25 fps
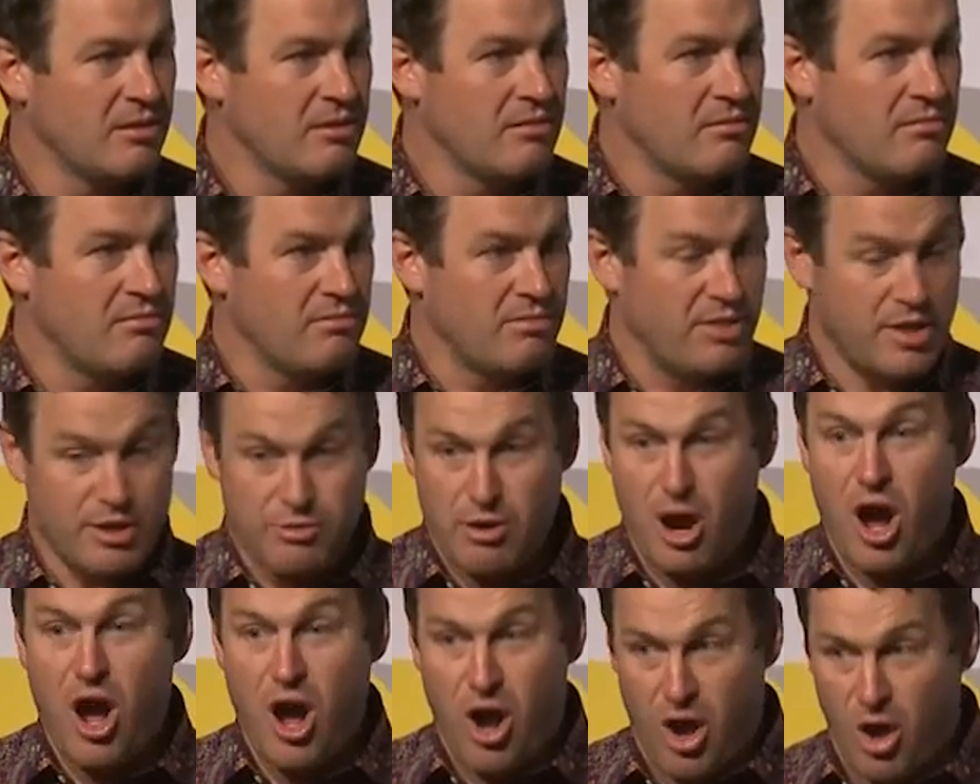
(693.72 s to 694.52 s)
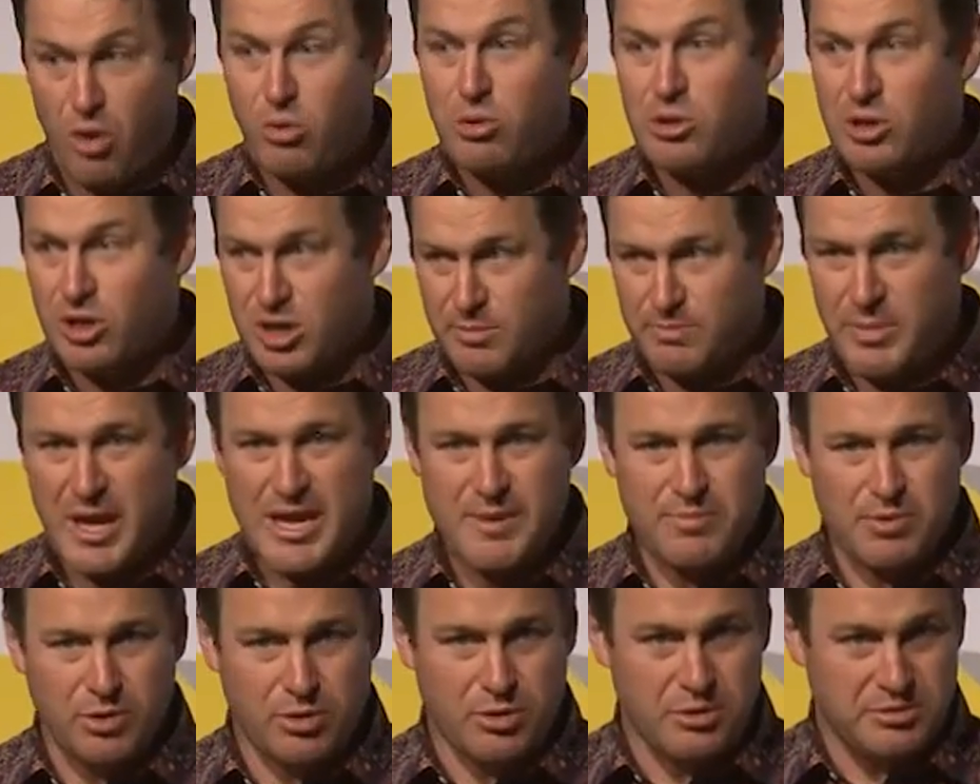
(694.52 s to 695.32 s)
There are a whole lot of
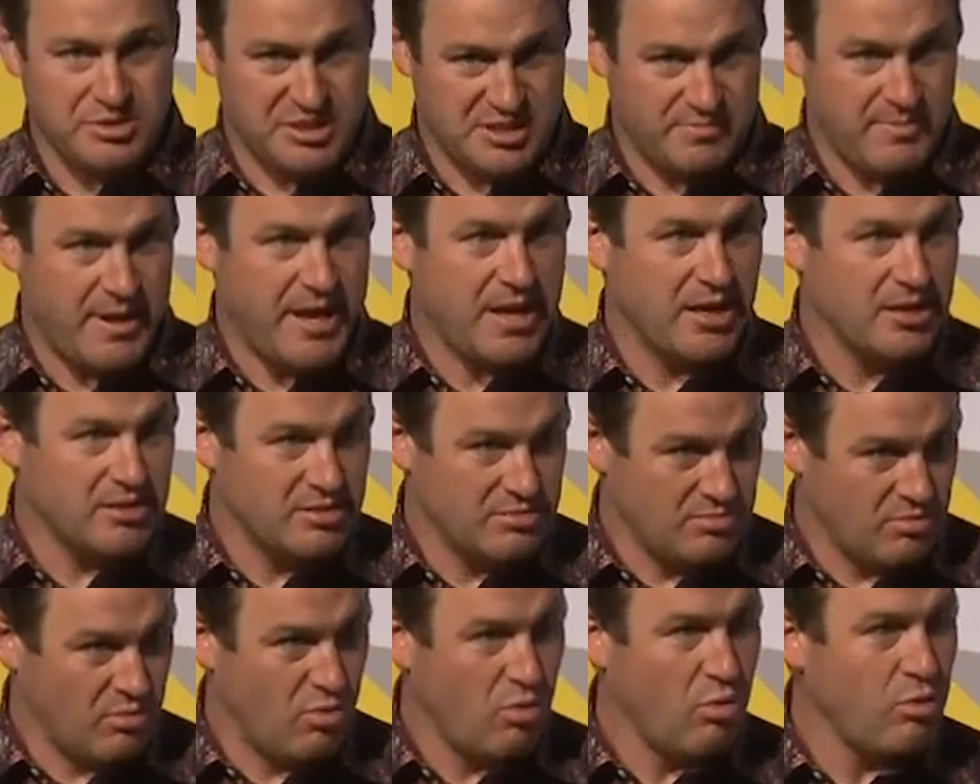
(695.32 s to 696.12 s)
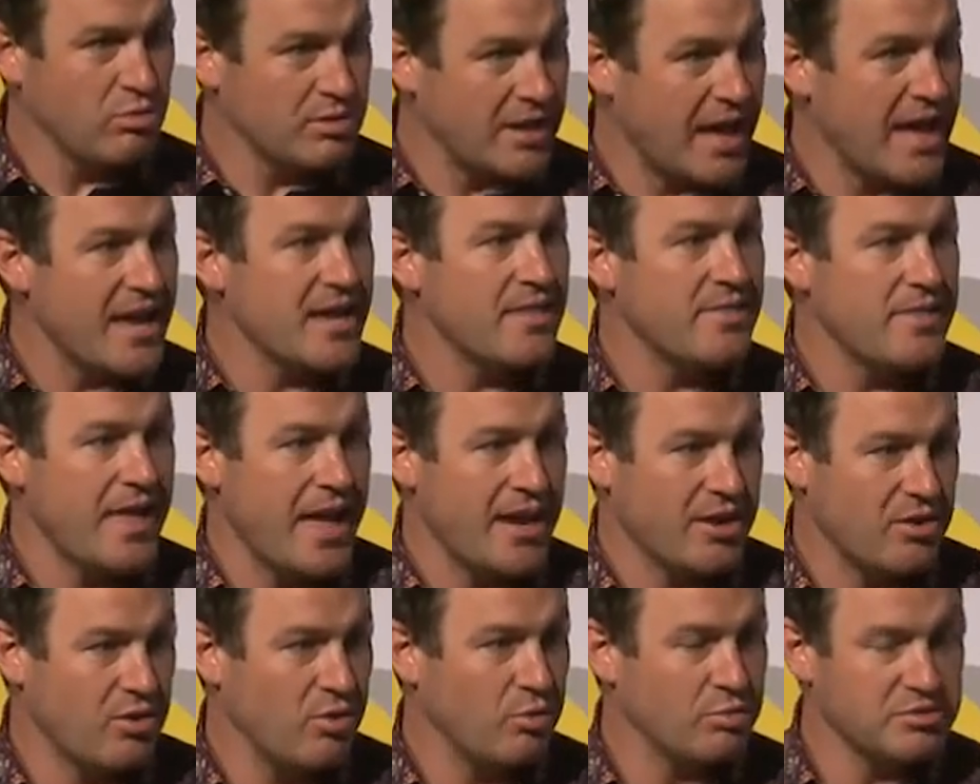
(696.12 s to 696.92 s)
people who spend all day in that
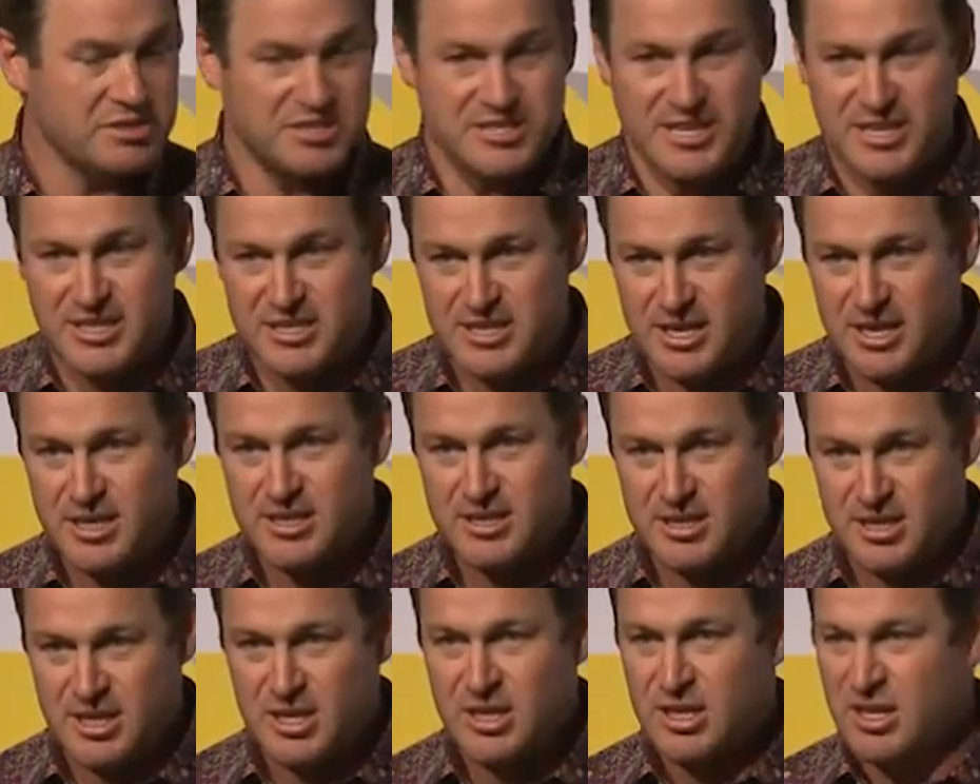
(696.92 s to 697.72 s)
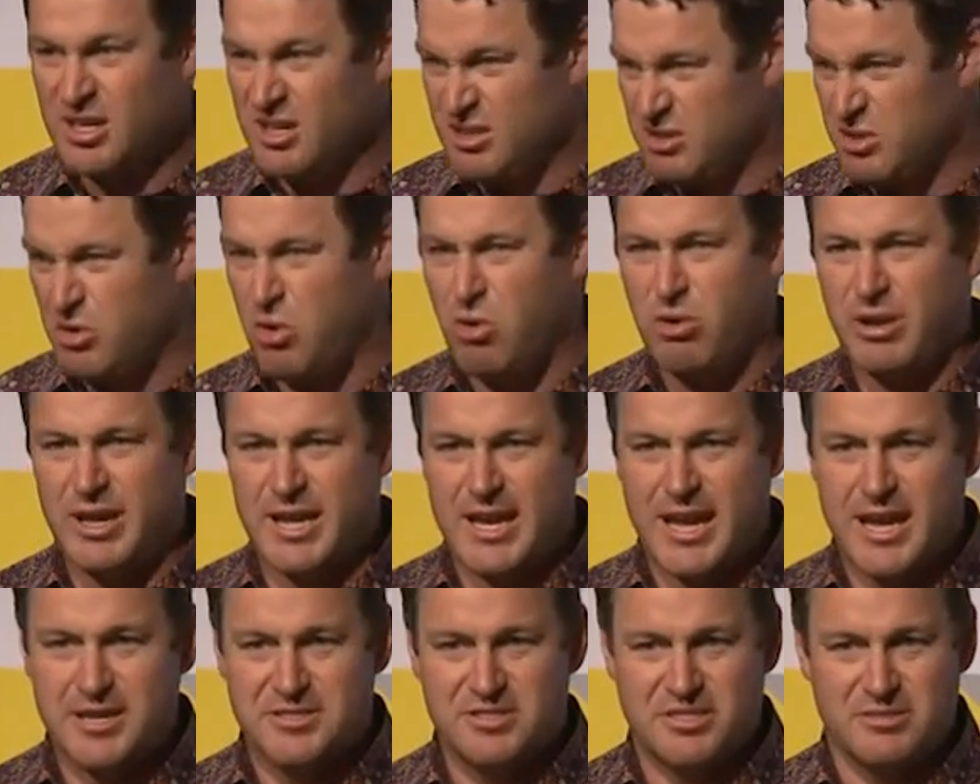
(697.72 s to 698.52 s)
call centre calling
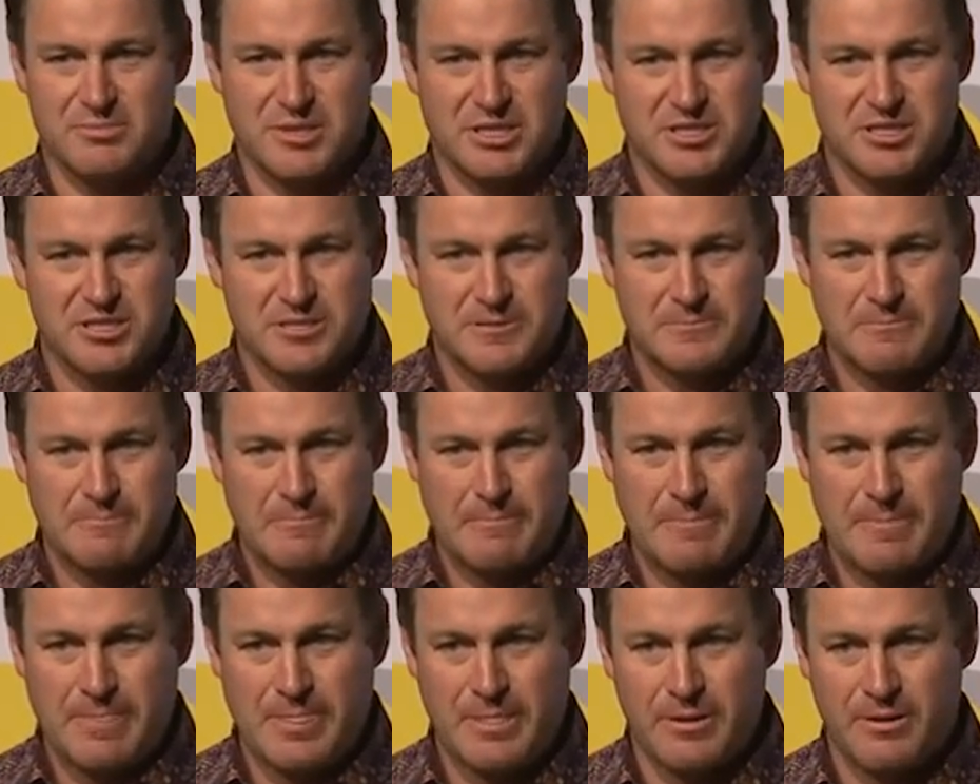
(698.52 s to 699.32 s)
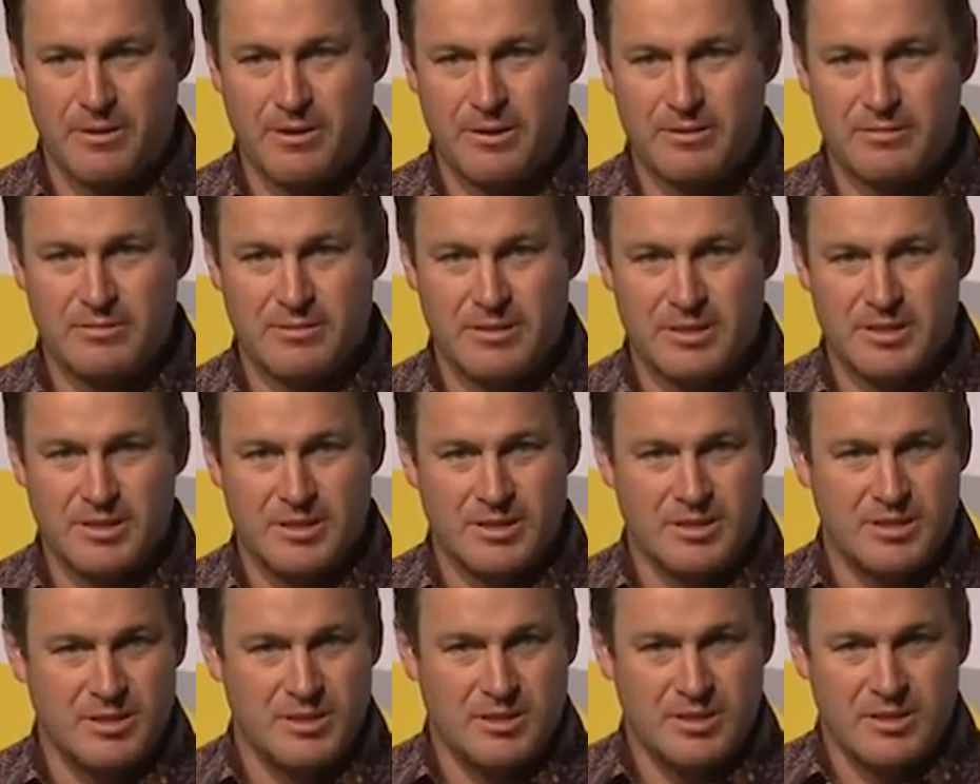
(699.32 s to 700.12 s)
customers. All right?
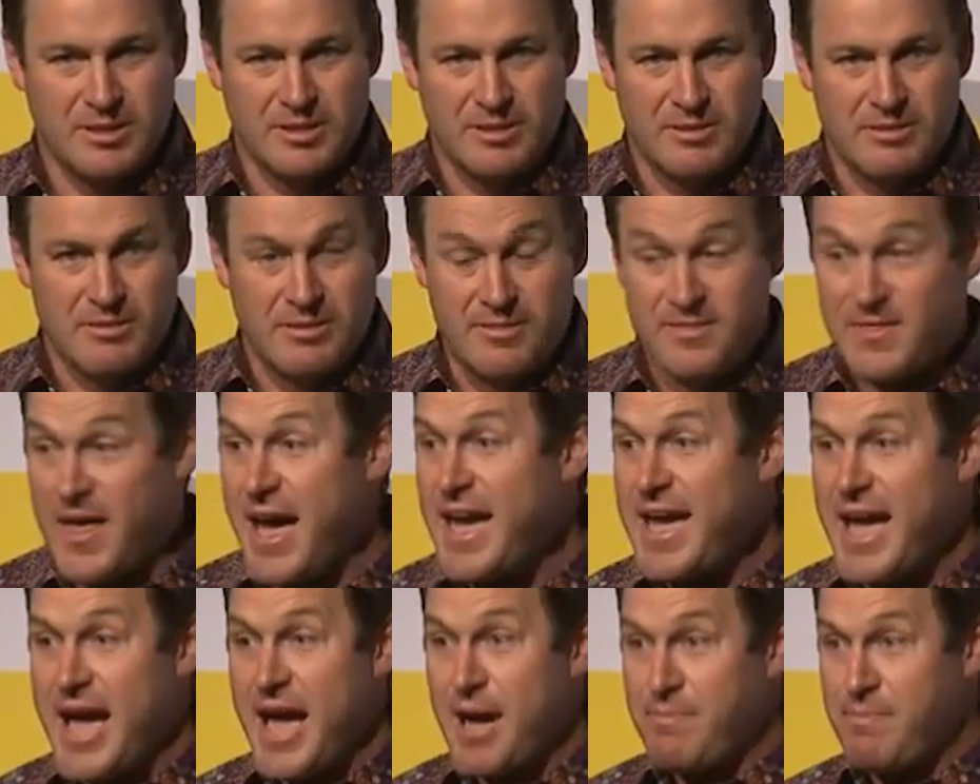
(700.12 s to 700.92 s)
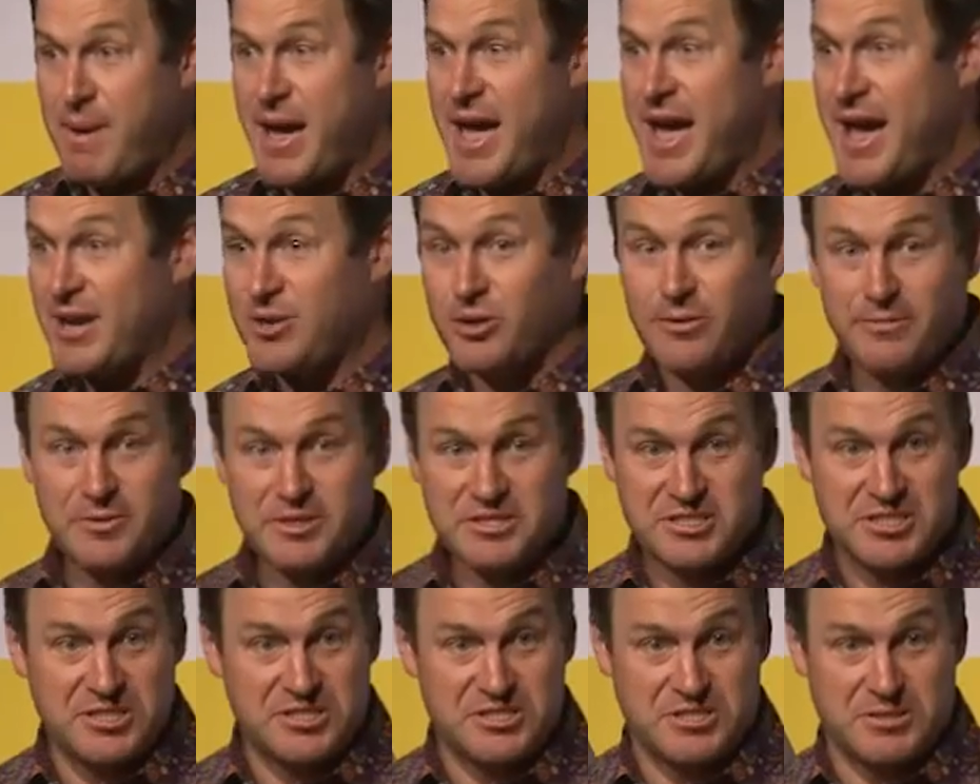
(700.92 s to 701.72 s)
They are part of the
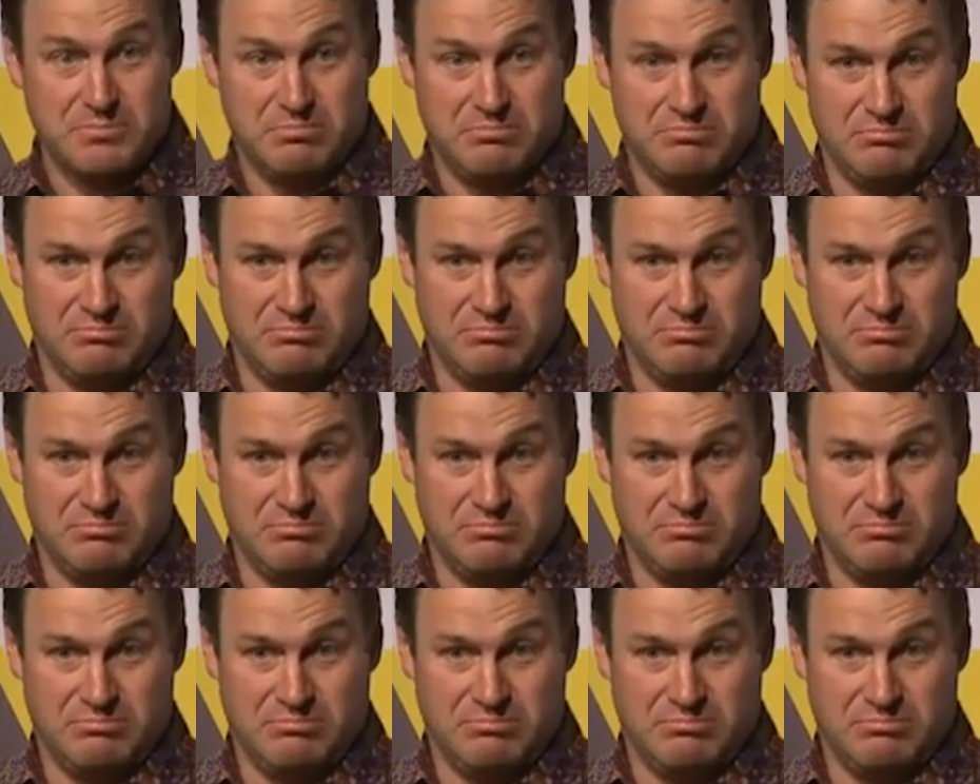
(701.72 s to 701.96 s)
system.